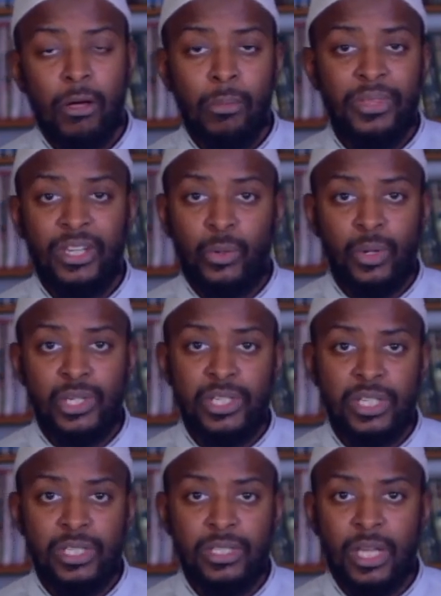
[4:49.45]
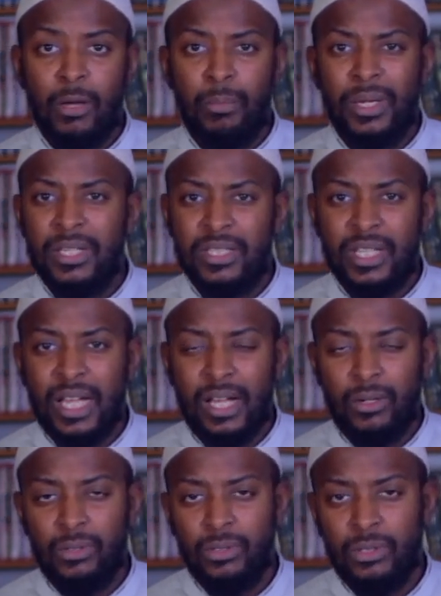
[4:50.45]
But then the question is, how big is the
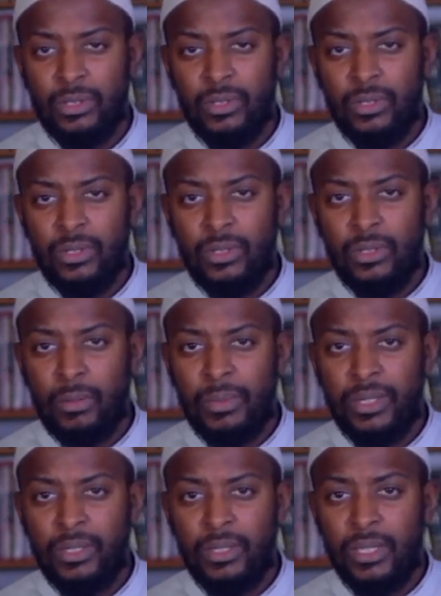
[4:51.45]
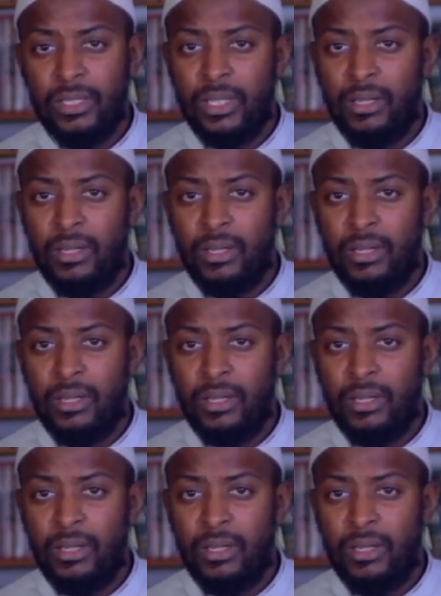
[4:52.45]
cow? I mean, is